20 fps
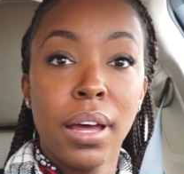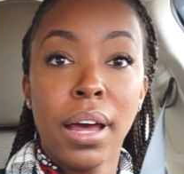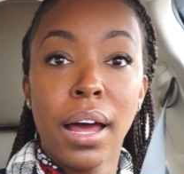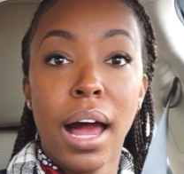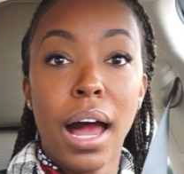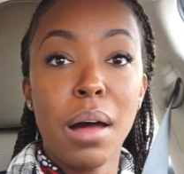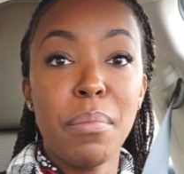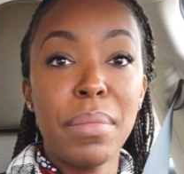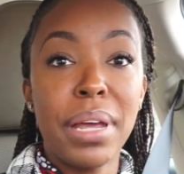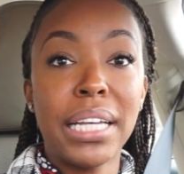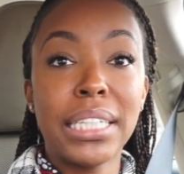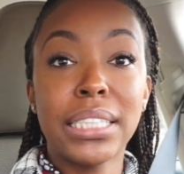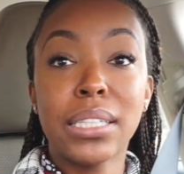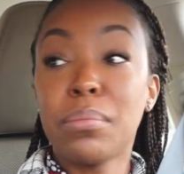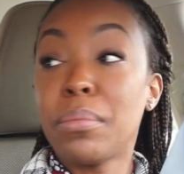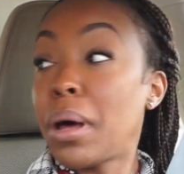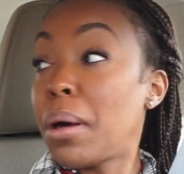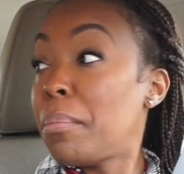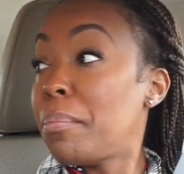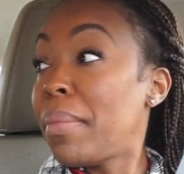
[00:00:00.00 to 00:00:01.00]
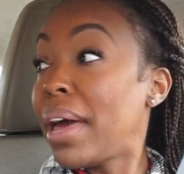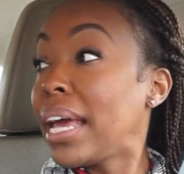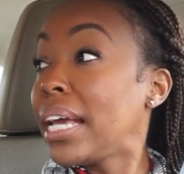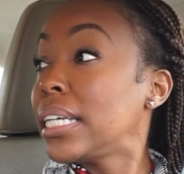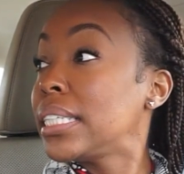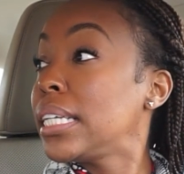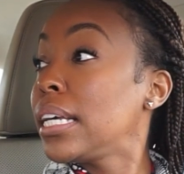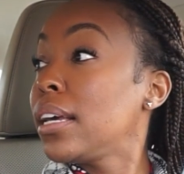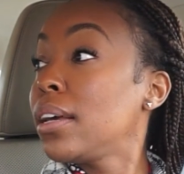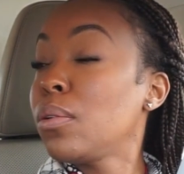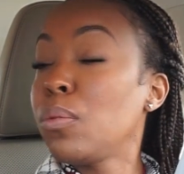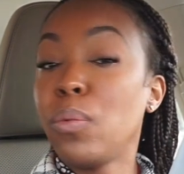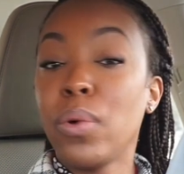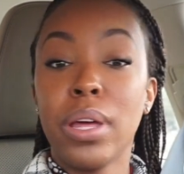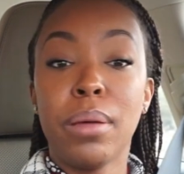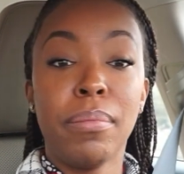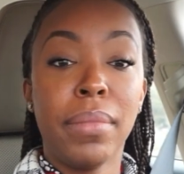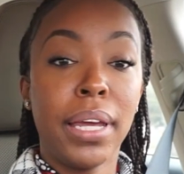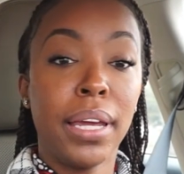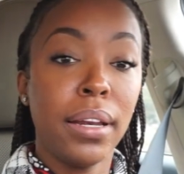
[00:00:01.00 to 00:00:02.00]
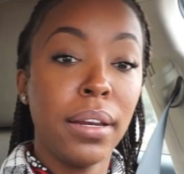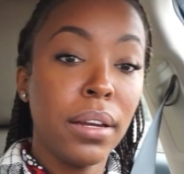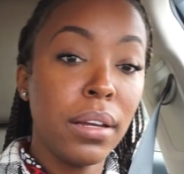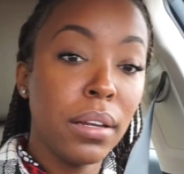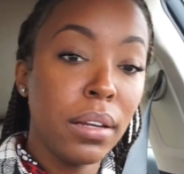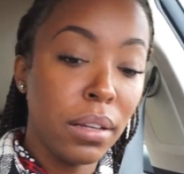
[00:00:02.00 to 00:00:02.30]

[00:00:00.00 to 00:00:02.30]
I met some amazing women.